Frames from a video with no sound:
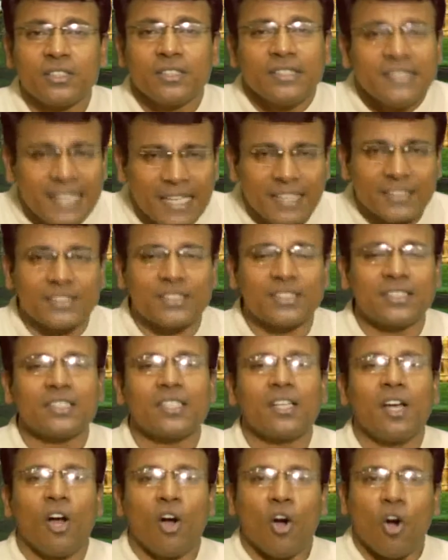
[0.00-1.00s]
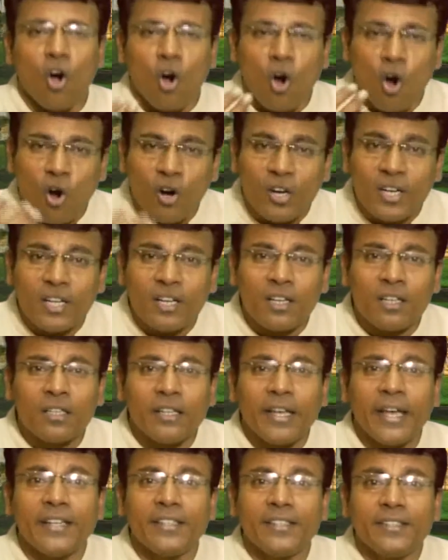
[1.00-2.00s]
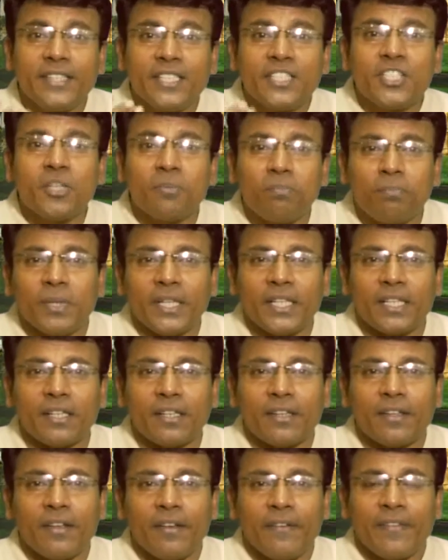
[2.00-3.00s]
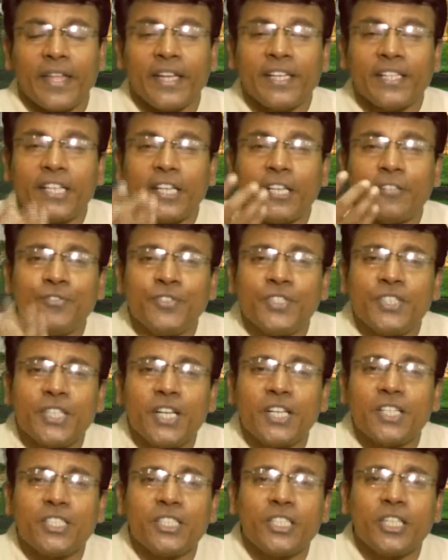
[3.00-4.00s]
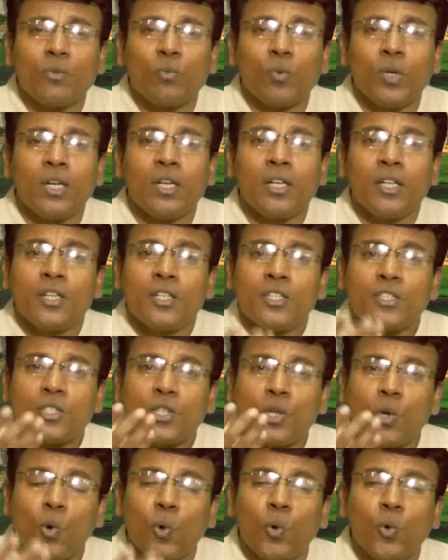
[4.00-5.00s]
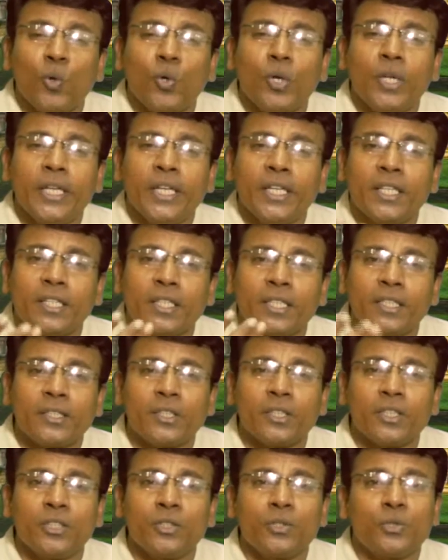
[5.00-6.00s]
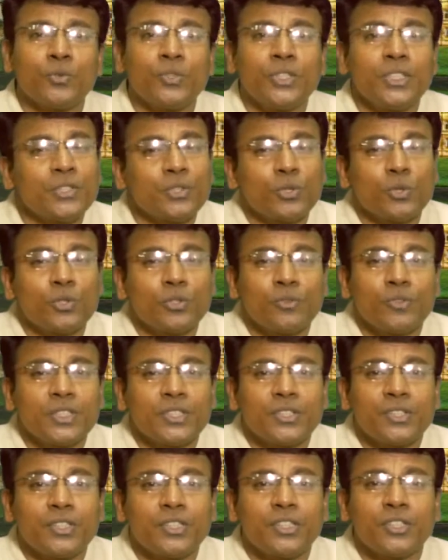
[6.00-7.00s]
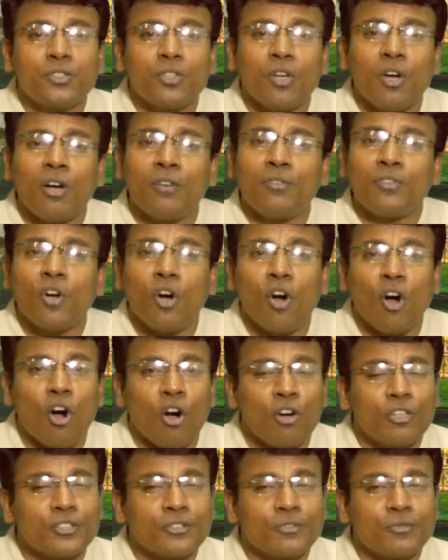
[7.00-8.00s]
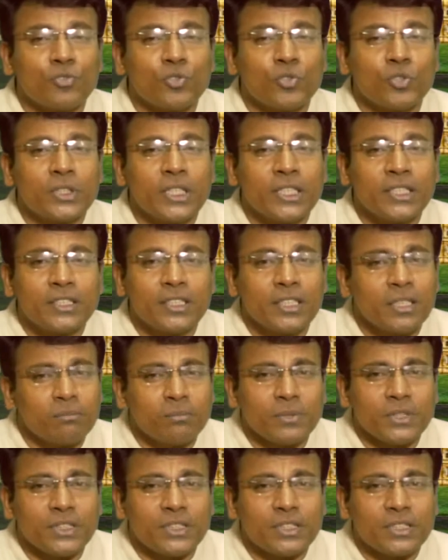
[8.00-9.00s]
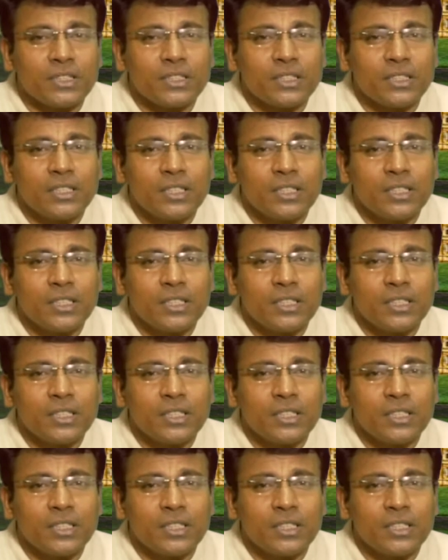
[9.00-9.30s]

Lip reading: Thus, order and discipline and efficiency will slowly return to these universities of Oxford and Cambridge,